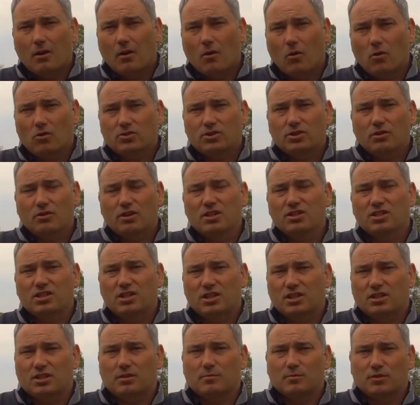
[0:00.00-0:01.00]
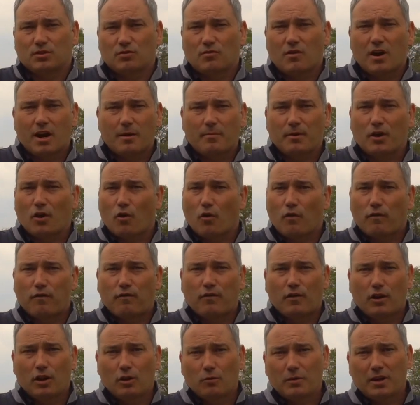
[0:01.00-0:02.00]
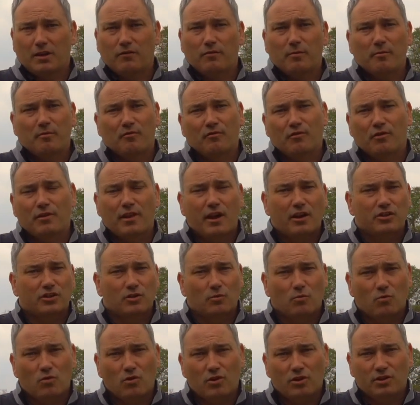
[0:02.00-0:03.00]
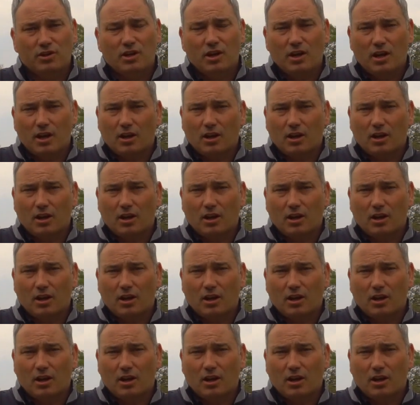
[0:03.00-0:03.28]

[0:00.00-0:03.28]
Also consider subscribing or following if you prefer that as a word.